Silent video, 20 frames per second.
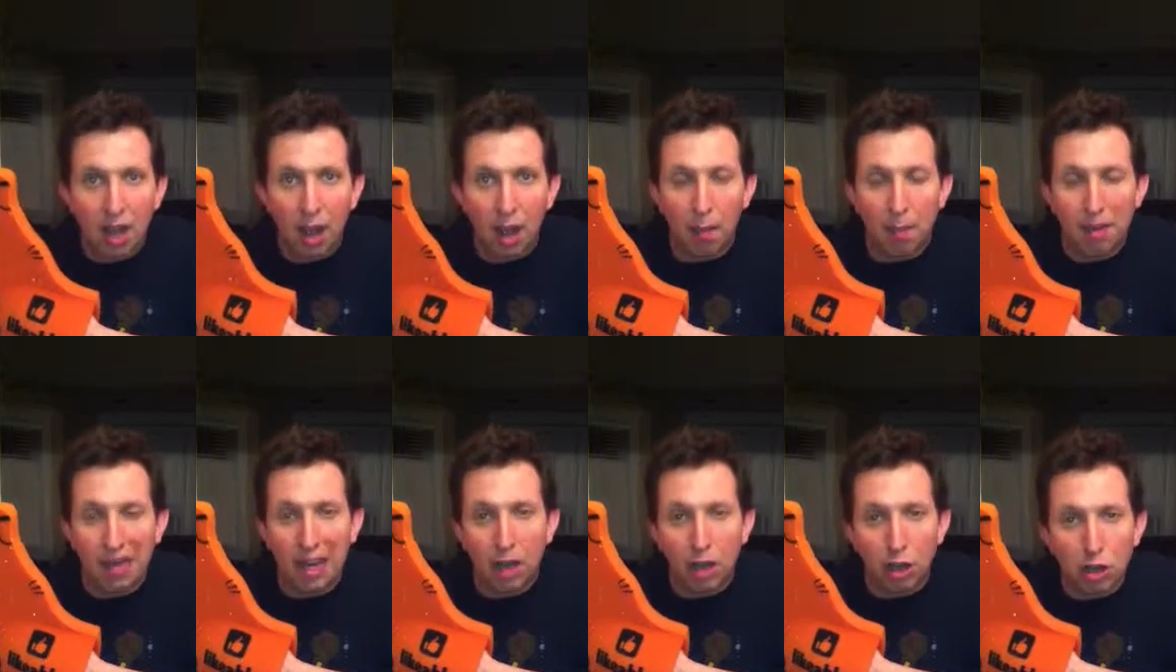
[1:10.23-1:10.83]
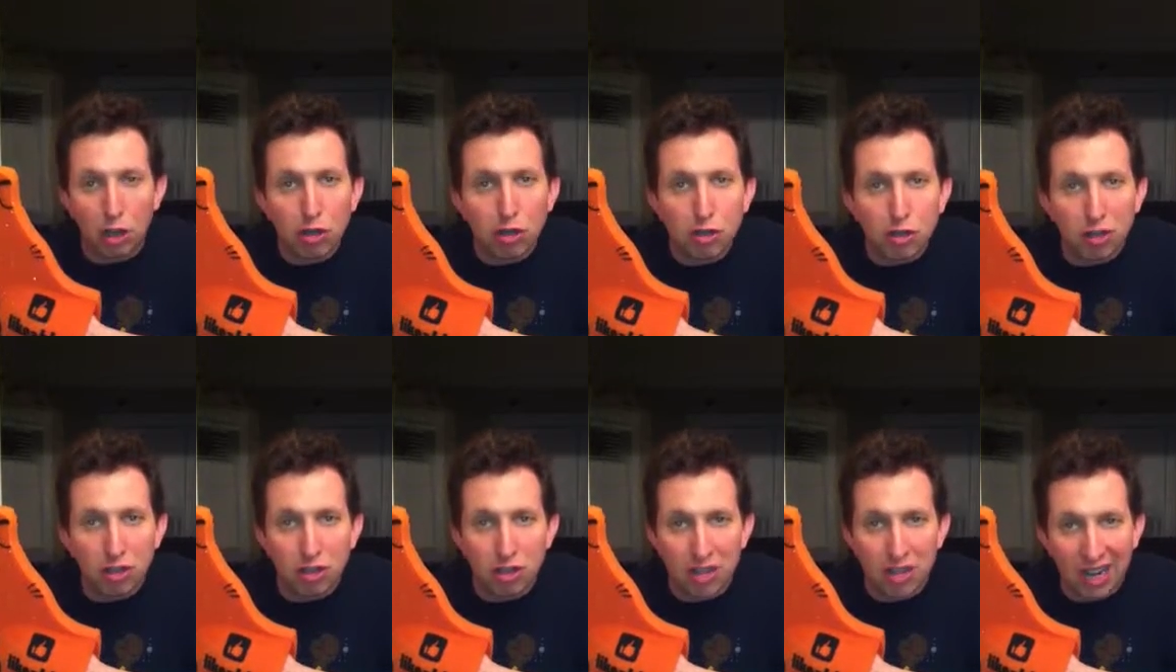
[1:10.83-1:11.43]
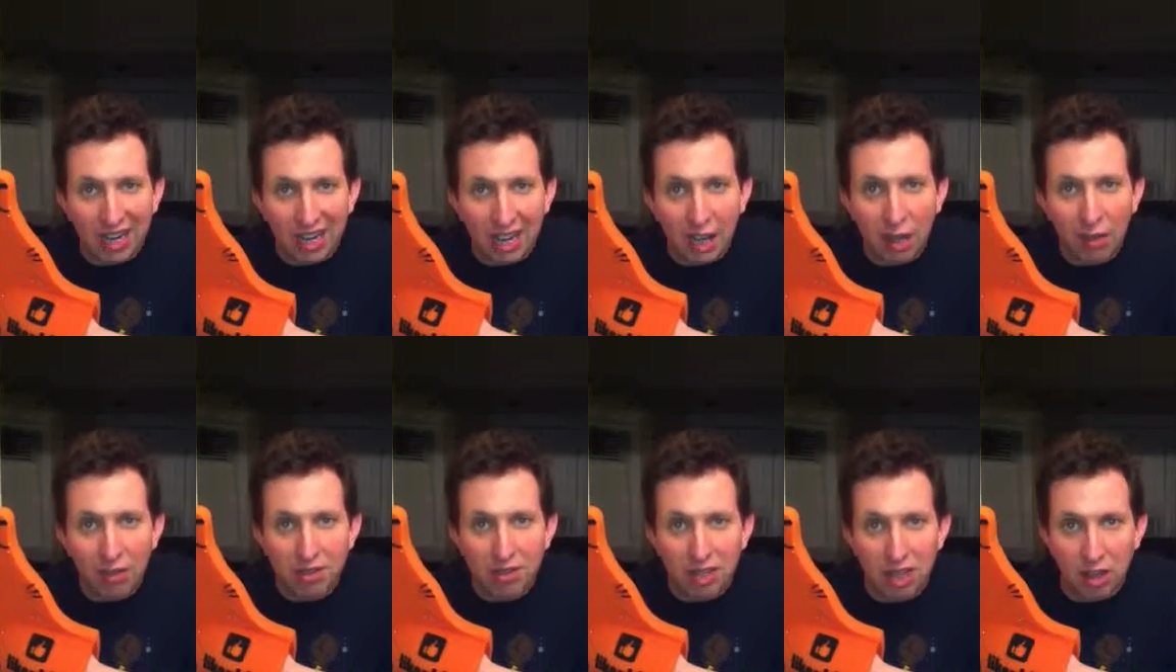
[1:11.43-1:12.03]
But I urge you to check
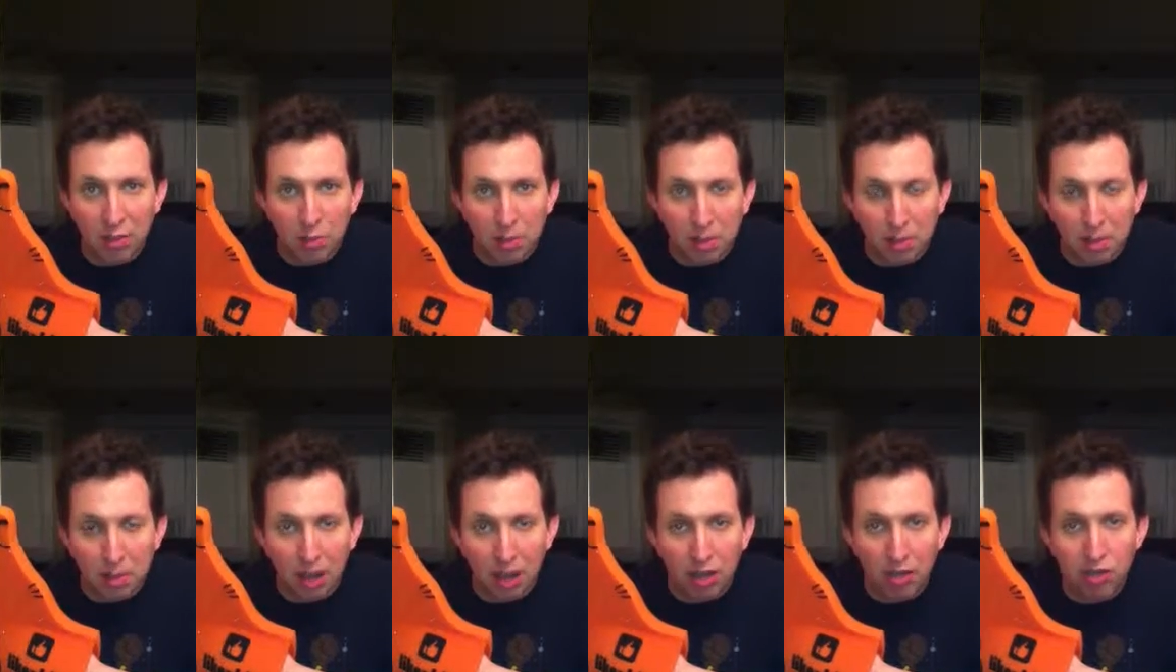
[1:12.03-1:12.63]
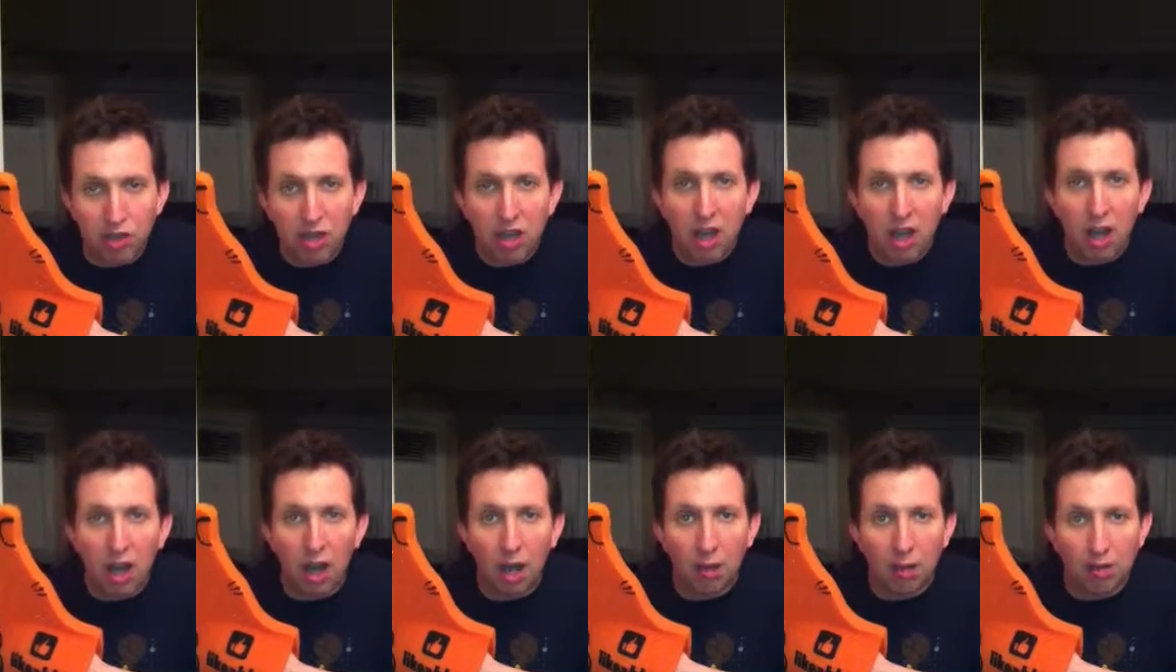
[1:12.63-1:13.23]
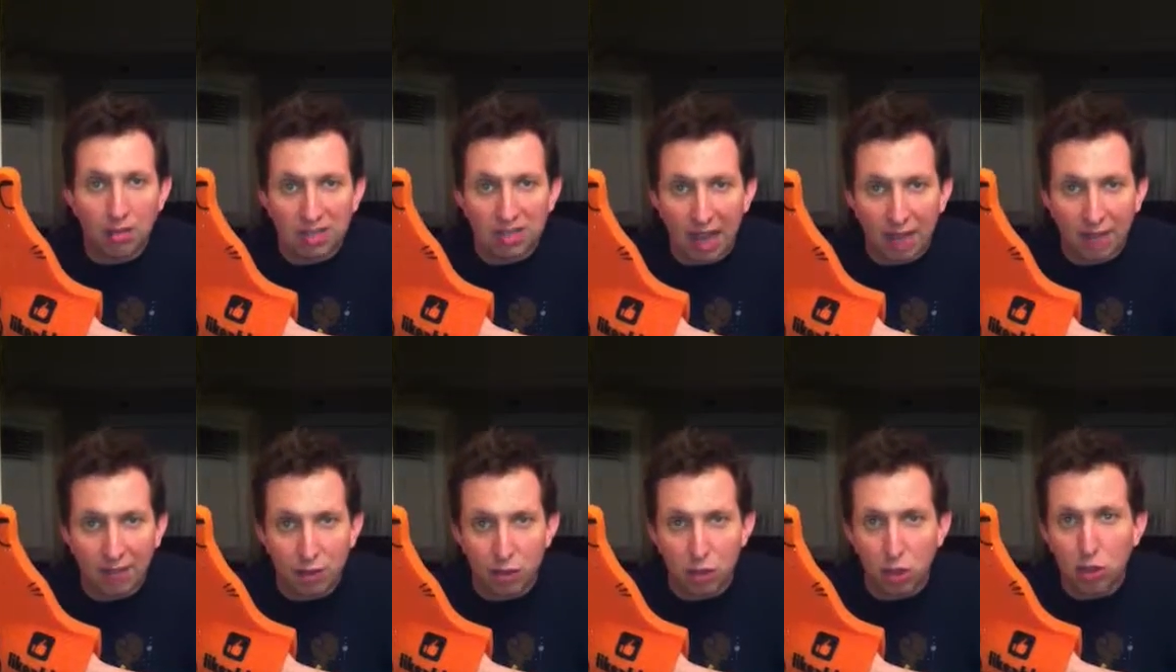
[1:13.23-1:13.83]
out Seth Priebatsch,
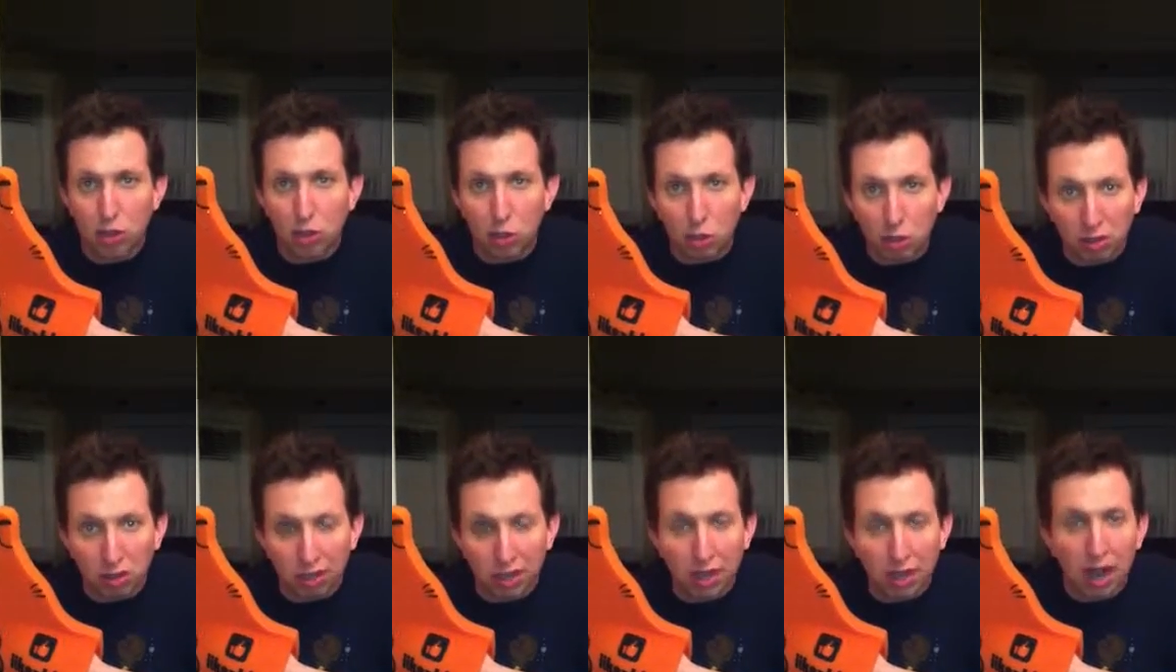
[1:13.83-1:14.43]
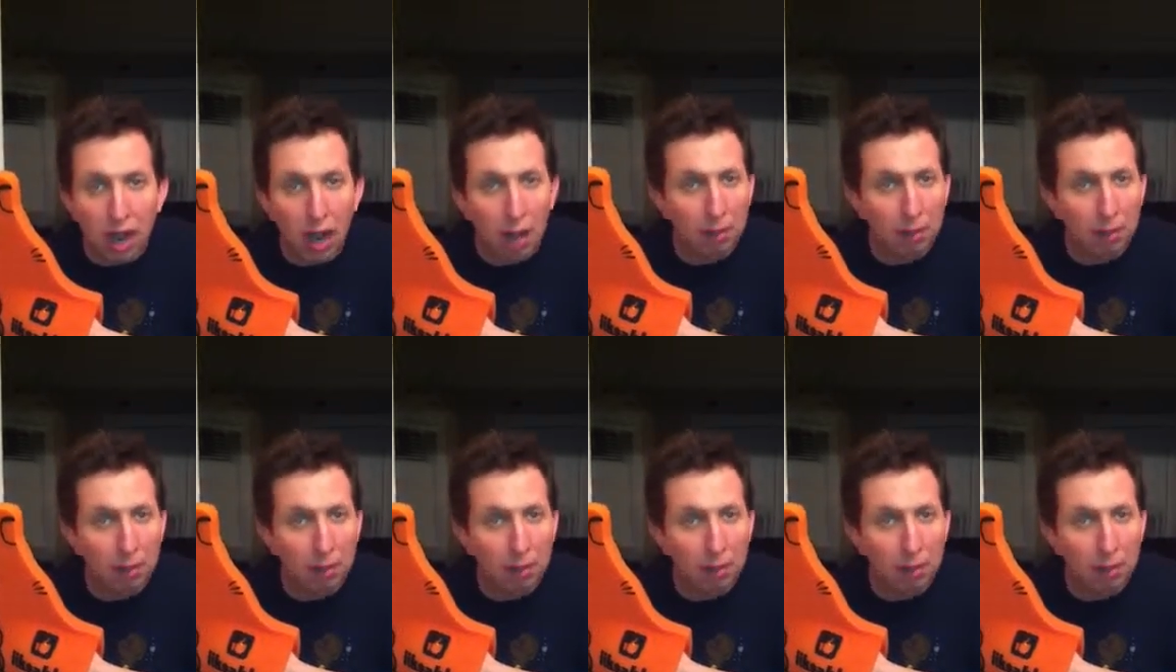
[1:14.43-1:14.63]
SVNGR, Google it.